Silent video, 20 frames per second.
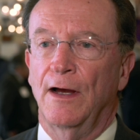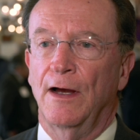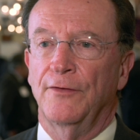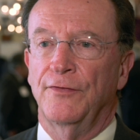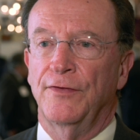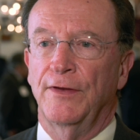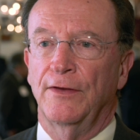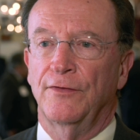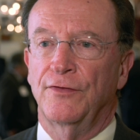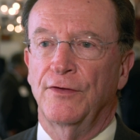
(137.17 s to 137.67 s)
I
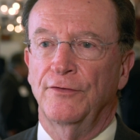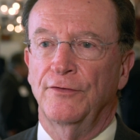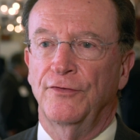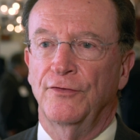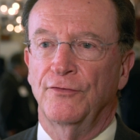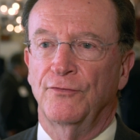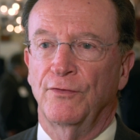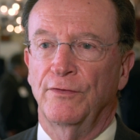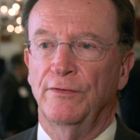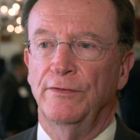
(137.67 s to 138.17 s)
think
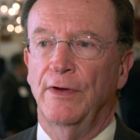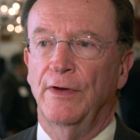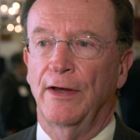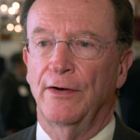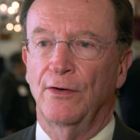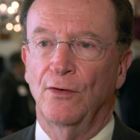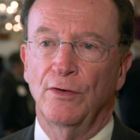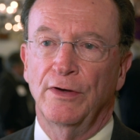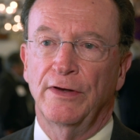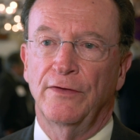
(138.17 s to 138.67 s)
this is
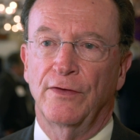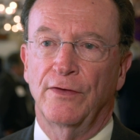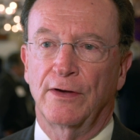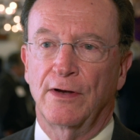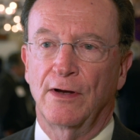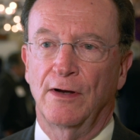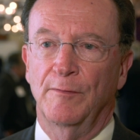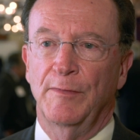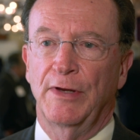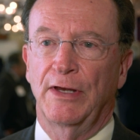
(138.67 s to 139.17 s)
not only the
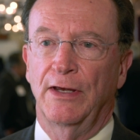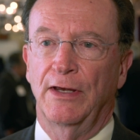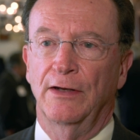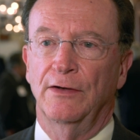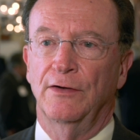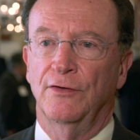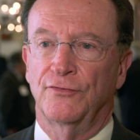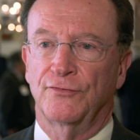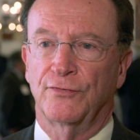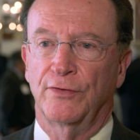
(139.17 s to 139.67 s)
coming
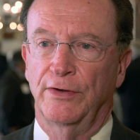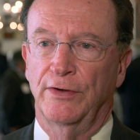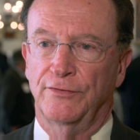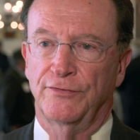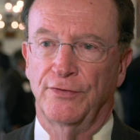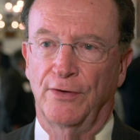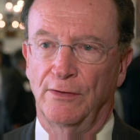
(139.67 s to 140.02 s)
industry, it's